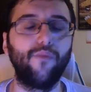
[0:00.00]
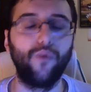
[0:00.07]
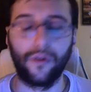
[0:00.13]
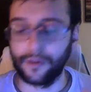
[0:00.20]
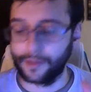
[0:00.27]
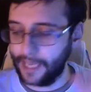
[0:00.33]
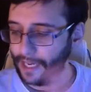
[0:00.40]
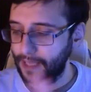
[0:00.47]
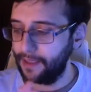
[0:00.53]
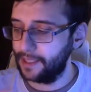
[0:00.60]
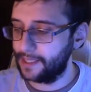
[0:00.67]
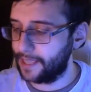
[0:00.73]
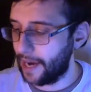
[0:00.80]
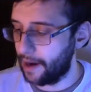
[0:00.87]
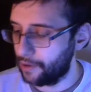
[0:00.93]
We'll take
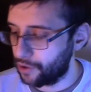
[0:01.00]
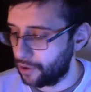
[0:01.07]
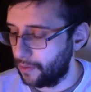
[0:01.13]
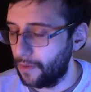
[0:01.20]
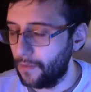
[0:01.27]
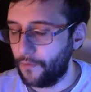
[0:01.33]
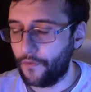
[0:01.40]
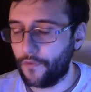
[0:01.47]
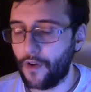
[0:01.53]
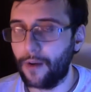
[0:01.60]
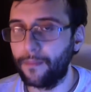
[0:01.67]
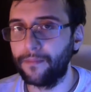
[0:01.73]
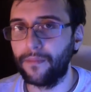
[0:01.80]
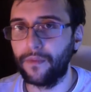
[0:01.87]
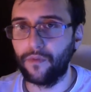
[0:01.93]
this character
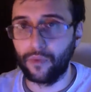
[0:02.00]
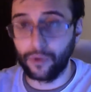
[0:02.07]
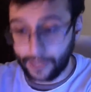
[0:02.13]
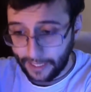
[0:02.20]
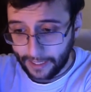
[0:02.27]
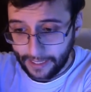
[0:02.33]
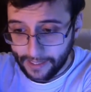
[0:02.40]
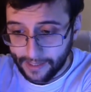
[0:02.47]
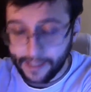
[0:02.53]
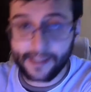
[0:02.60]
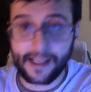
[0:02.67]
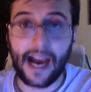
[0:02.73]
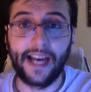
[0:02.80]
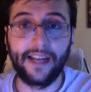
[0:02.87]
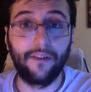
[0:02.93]
we'll take his
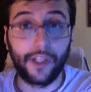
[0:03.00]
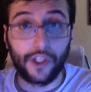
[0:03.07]
design,